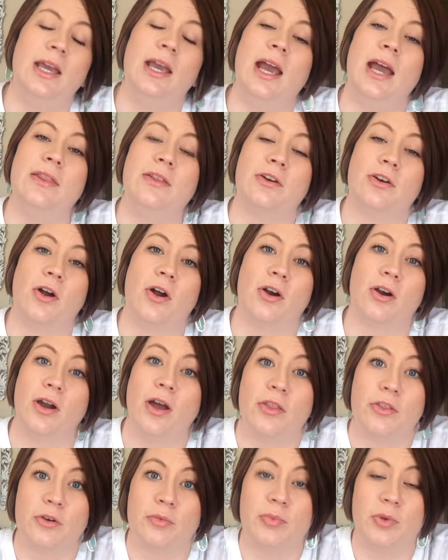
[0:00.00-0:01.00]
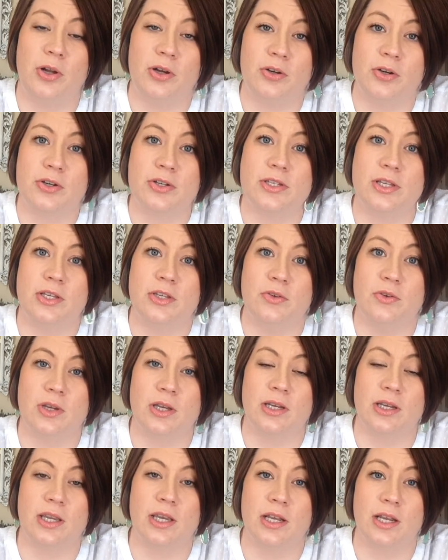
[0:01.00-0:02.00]
and there are other bloggers that you
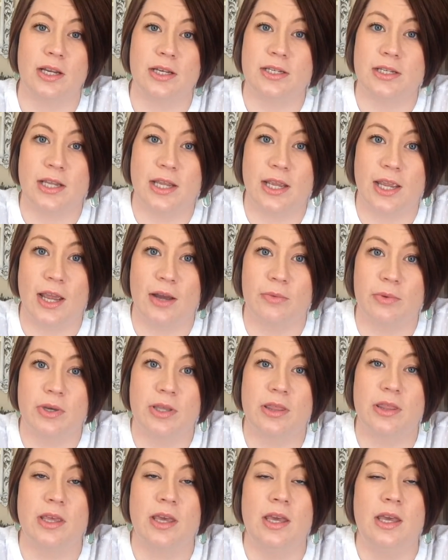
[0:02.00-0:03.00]
can connect and hang out with.